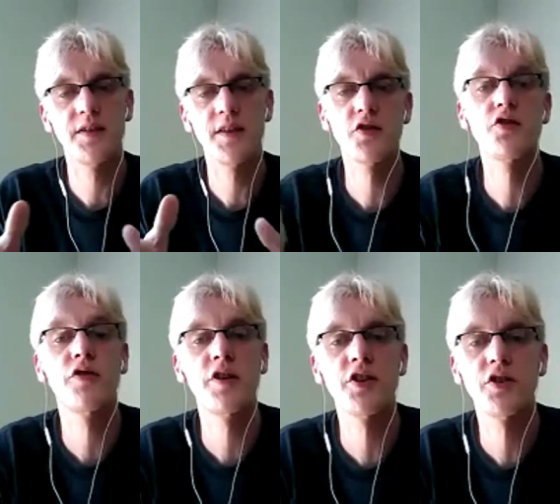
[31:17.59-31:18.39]
The
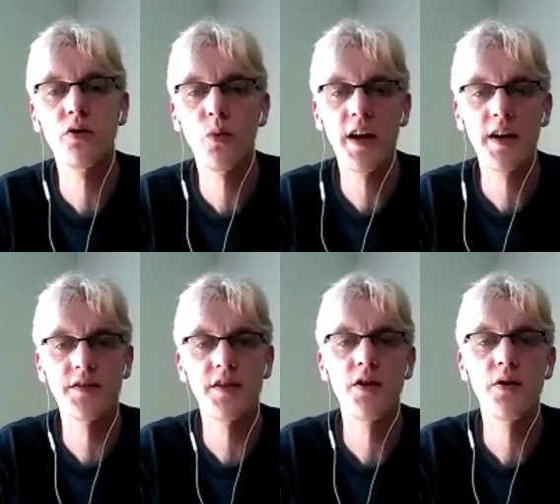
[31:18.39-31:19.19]
traditional way is
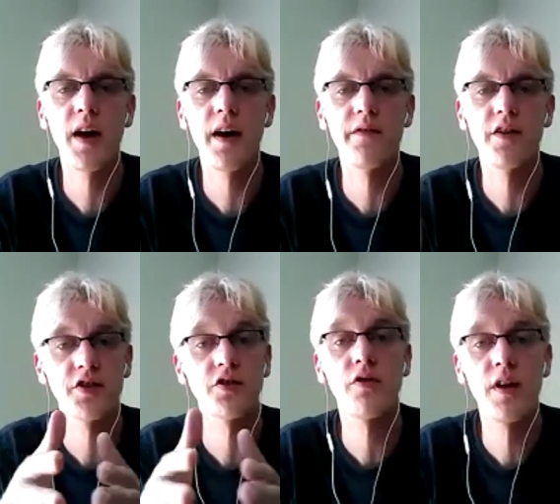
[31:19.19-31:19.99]
that you have a
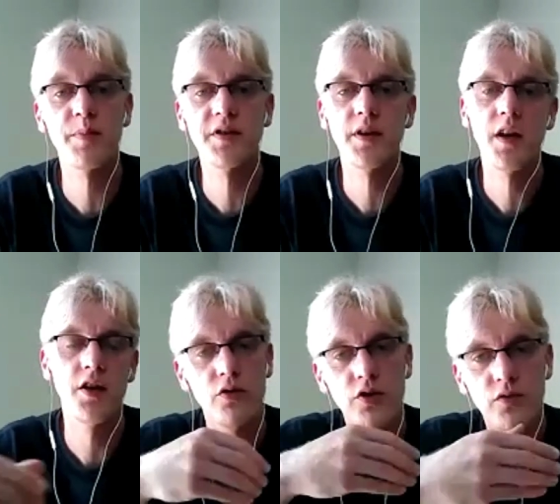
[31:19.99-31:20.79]
script and
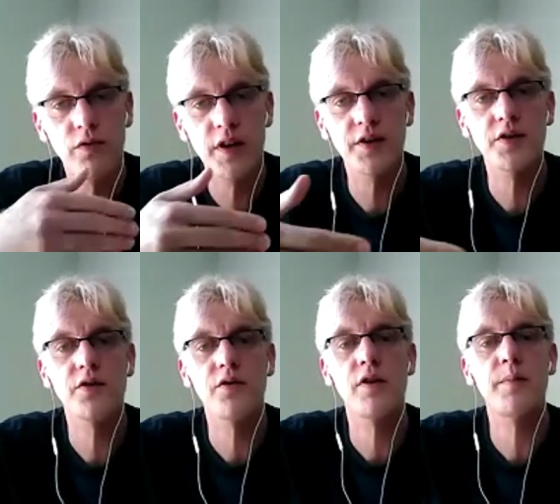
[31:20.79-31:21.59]
you just read a
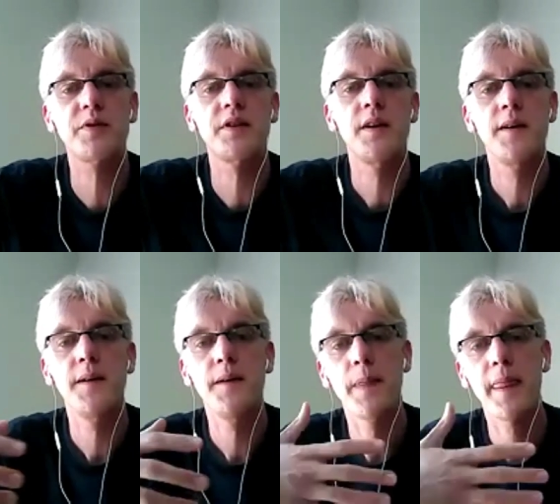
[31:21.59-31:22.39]
script
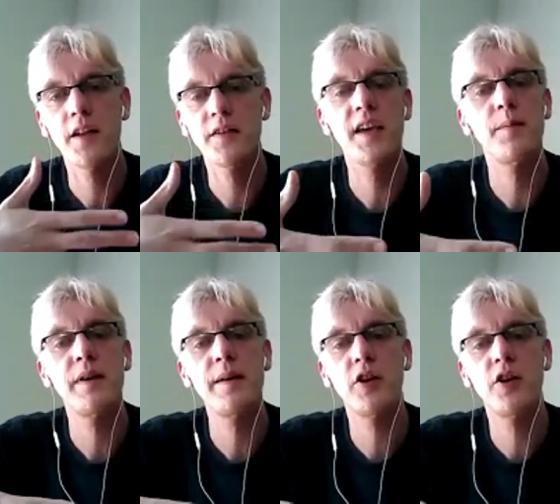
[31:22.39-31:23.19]
and take
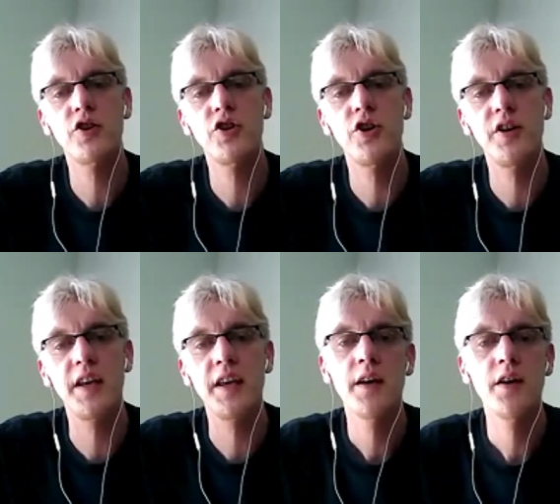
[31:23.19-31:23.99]
people on a
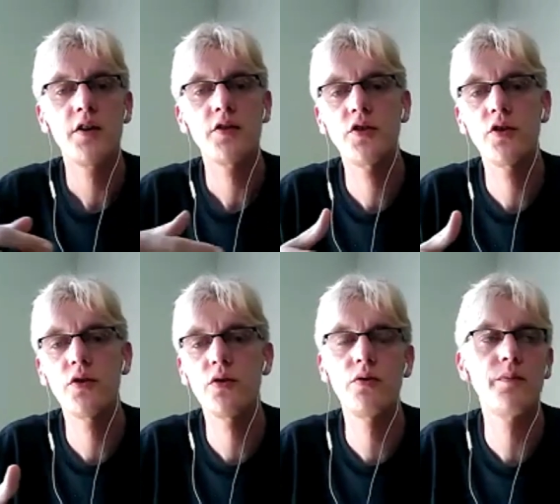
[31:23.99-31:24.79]
journey
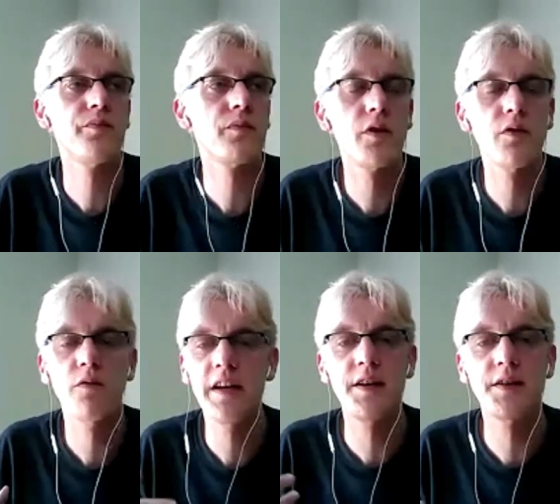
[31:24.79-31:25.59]
to
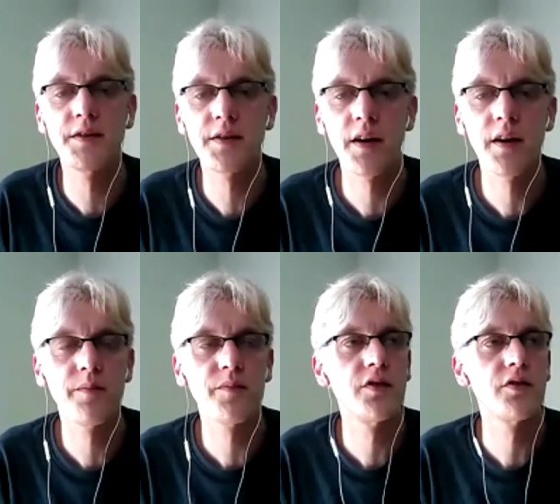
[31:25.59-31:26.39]
release,
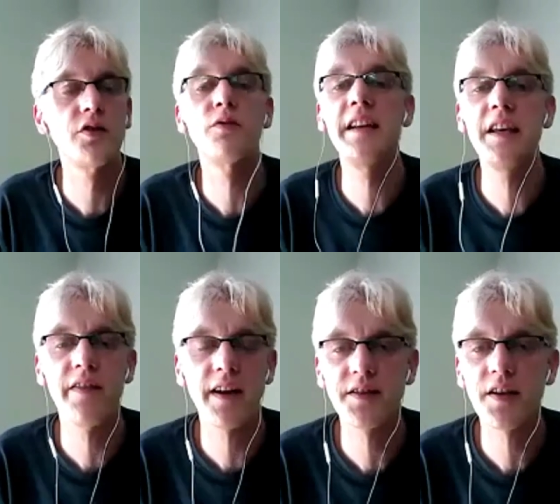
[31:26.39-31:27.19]
to relieve
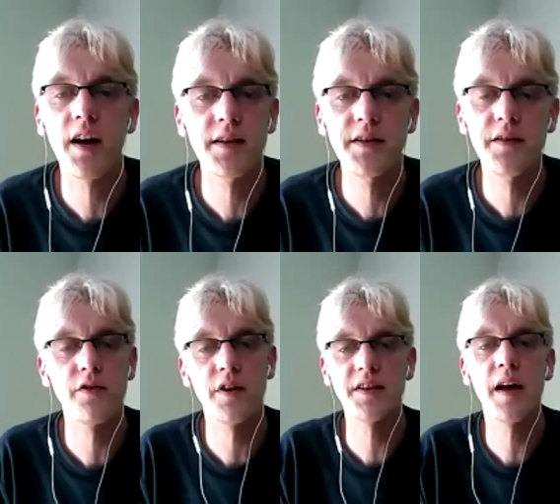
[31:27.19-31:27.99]
anxiety,
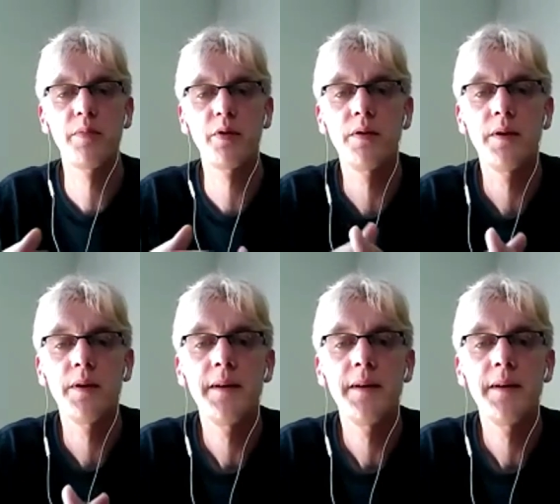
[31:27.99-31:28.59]
for example.